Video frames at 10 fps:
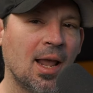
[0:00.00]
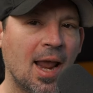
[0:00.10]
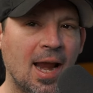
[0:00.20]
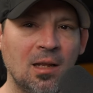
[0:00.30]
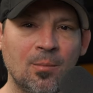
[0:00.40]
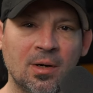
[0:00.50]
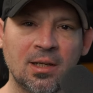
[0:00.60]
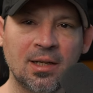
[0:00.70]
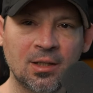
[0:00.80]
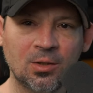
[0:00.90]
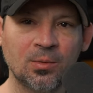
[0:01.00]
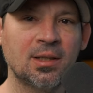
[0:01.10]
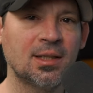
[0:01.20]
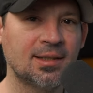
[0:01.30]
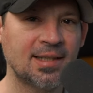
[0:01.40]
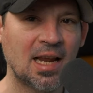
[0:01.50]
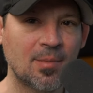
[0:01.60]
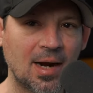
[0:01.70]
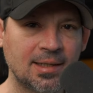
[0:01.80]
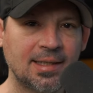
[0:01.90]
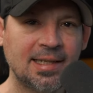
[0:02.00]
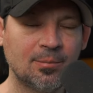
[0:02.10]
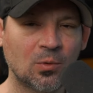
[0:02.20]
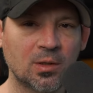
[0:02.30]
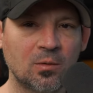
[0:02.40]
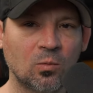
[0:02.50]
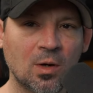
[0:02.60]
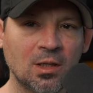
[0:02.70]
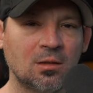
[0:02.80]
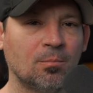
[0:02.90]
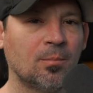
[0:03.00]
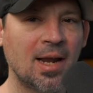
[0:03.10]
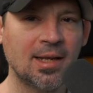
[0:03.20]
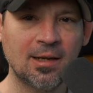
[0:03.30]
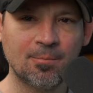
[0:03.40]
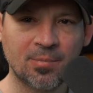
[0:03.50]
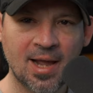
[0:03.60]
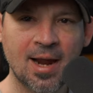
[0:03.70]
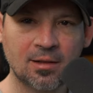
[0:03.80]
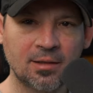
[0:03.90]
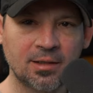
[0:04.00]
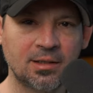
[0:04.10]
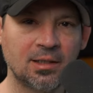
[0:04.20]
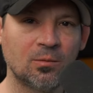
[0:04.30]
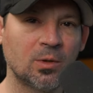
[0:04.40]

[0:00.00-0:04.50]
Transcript: Anybody entering the same ID more than once might get blacklisted.